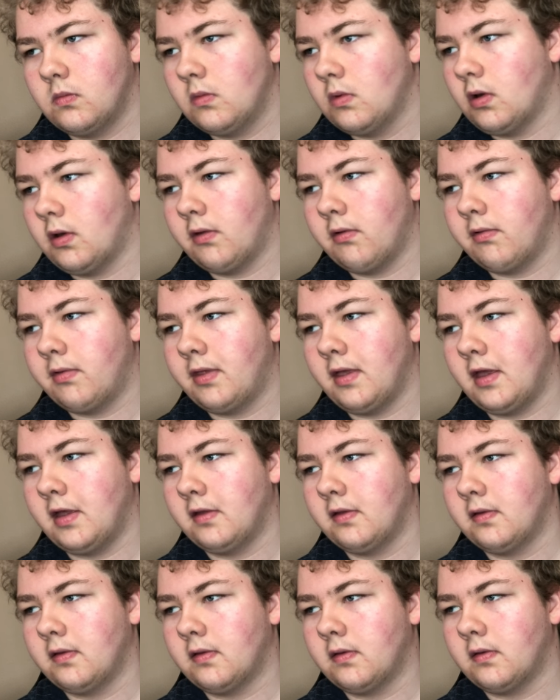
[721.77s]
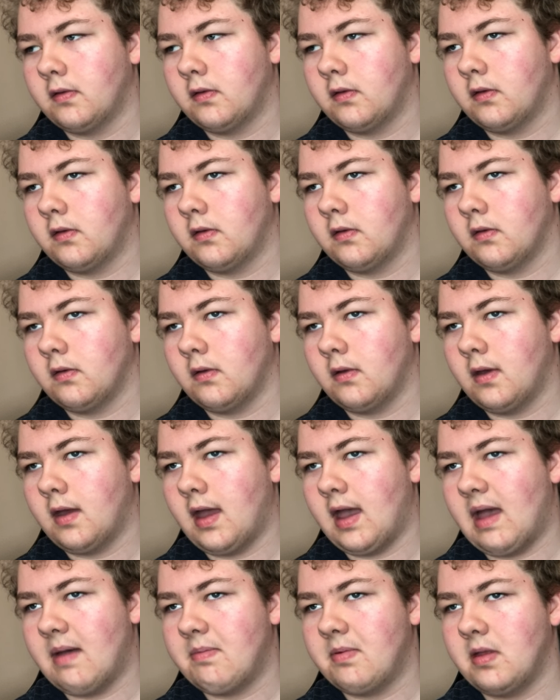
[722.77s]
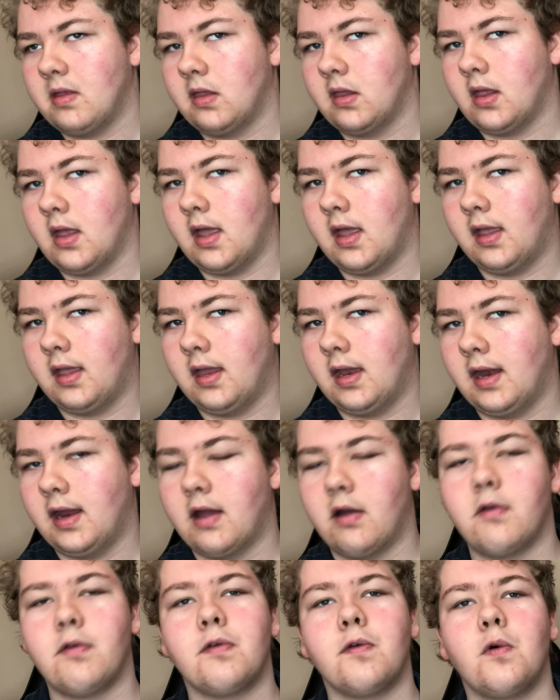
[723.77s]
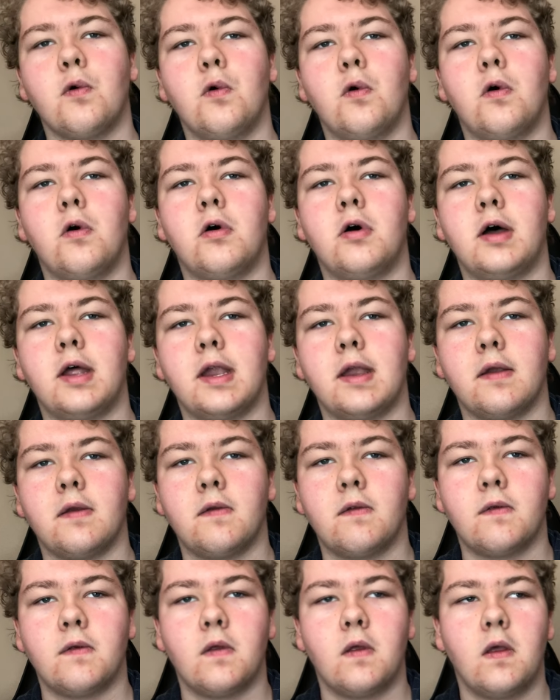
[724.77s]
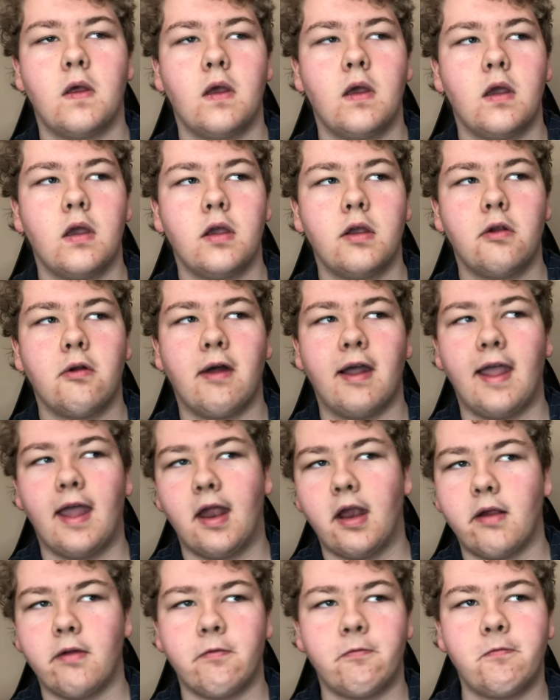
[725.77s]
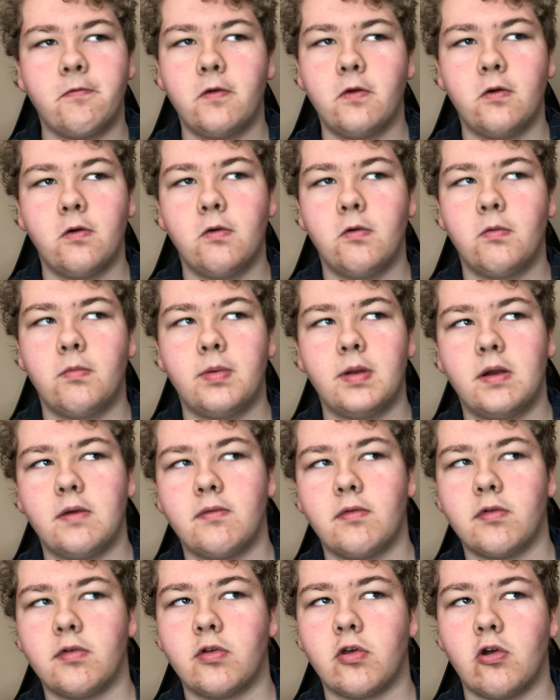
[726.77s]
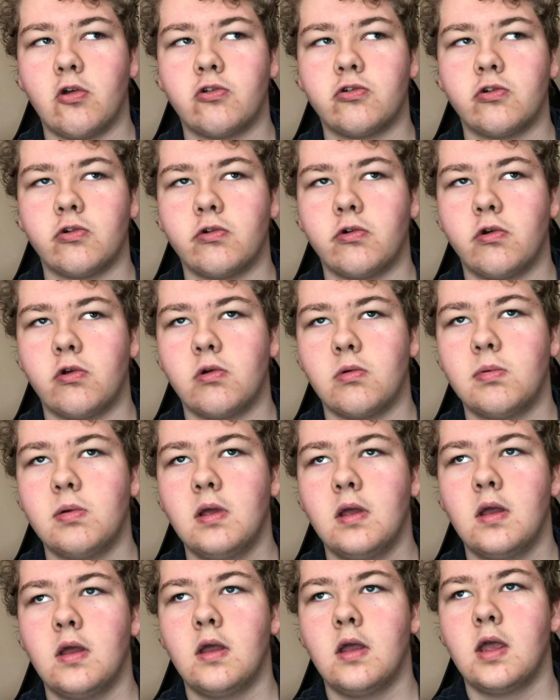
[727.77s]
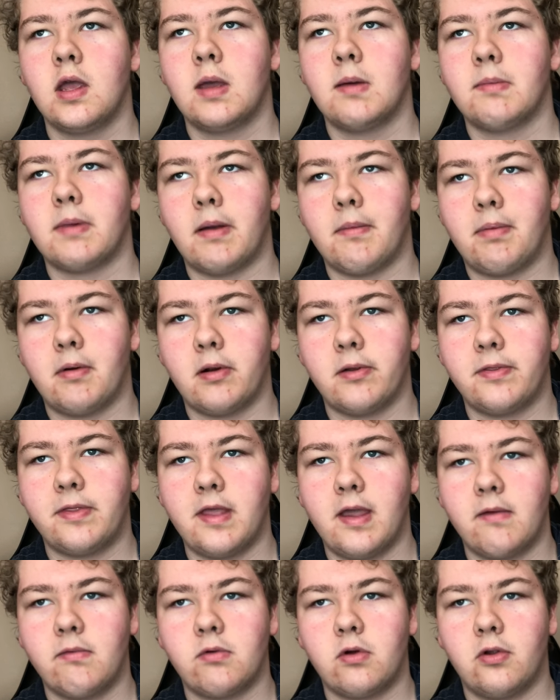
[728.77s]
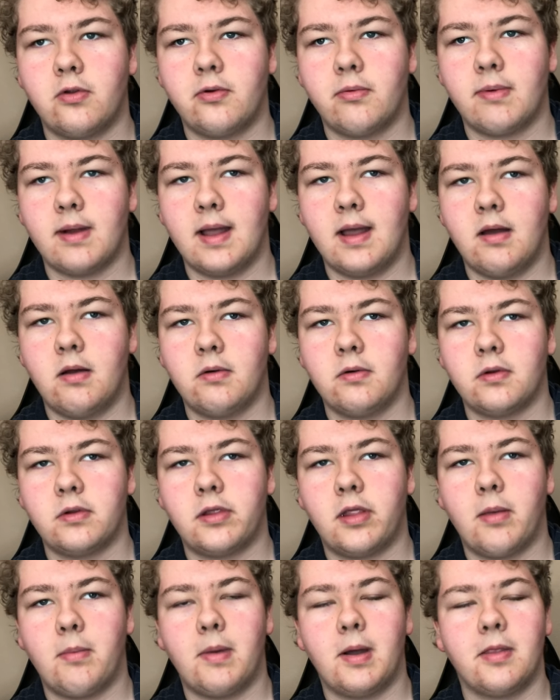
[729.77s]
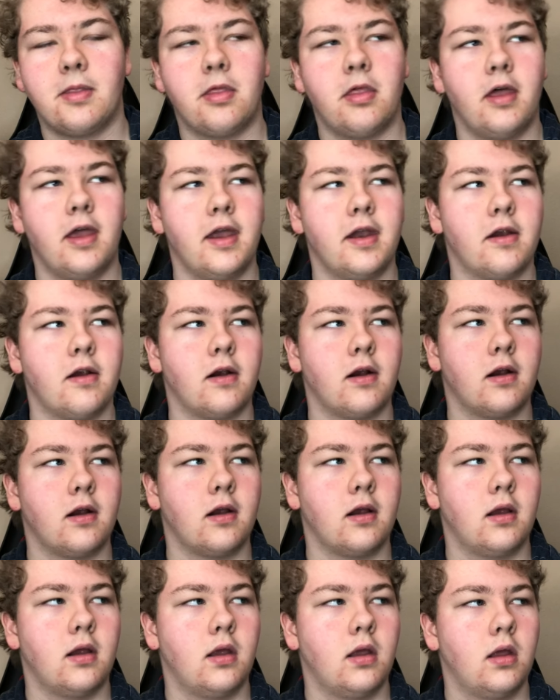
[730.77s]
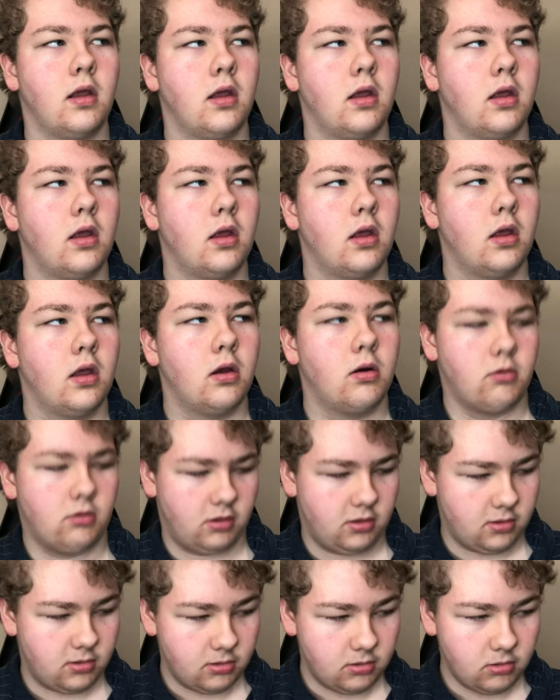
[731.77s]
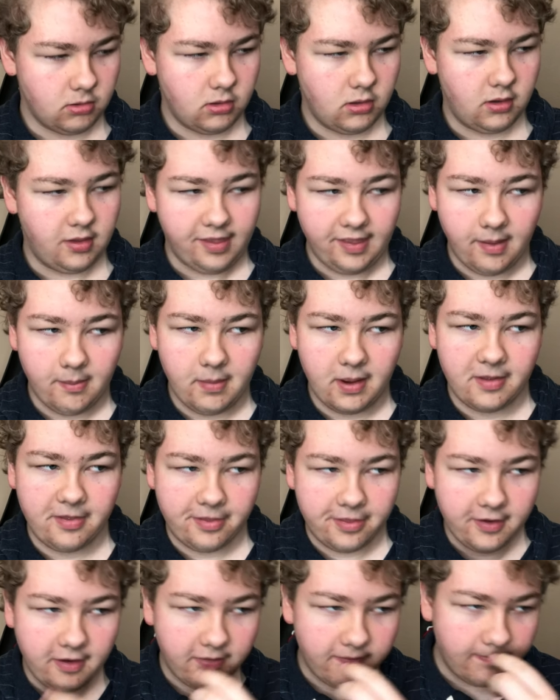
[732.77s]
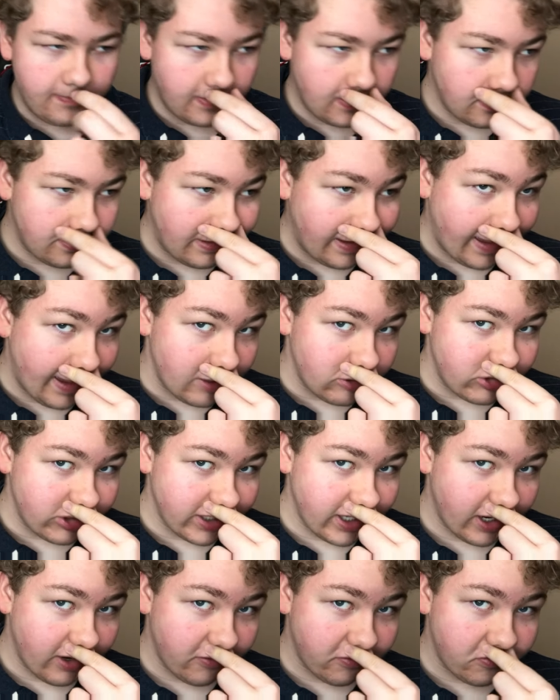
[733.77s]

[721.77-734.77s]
other things happened like getting out of school and you know I had a few bit of a social group my birthday rolled around the month later or the month of because I actually get out of